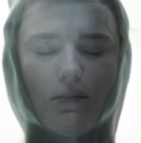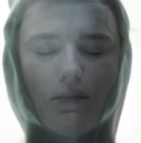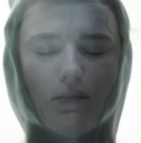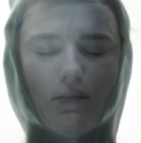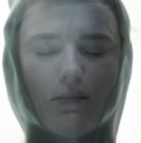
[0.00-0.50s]

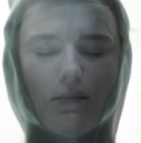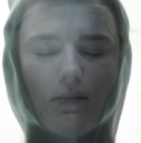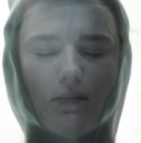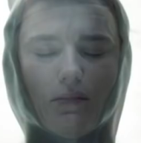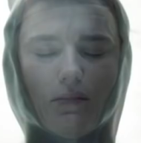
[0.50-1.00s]

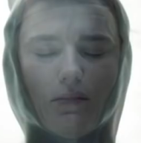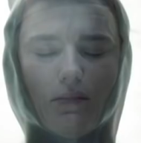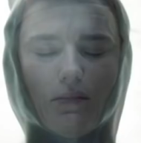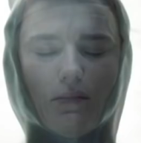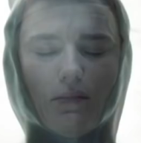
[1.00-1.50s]

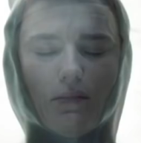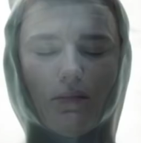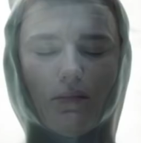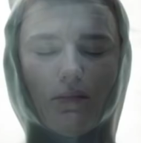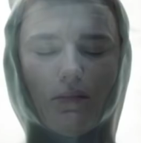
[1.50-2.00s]

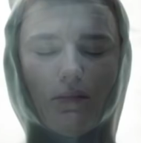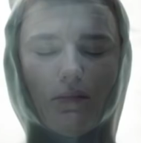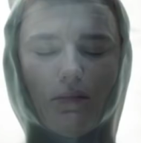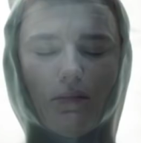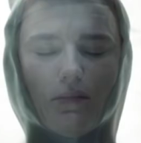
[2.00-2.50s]

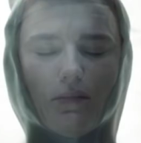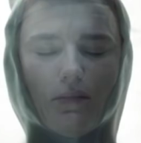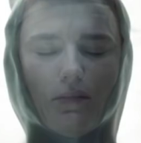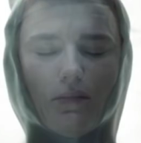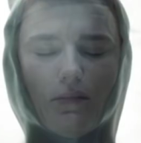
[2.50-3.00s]

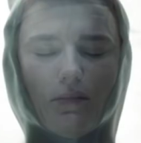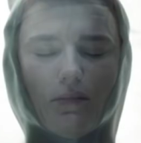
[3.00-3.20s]
No words are spoken by the person on screen.